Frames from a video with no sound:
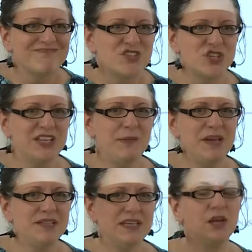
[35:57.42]
Shouldn't they
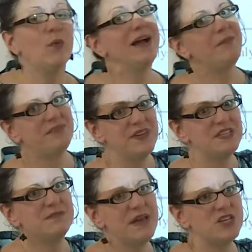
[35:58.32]
be at ceiling? Well,
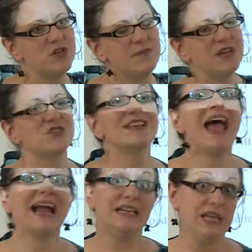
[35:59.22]
this measure measures
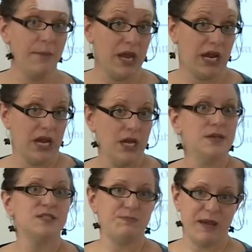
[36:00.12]
academic
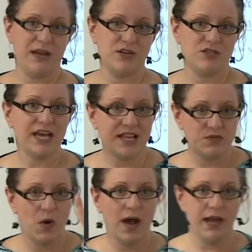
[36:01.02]
Spanish. That's why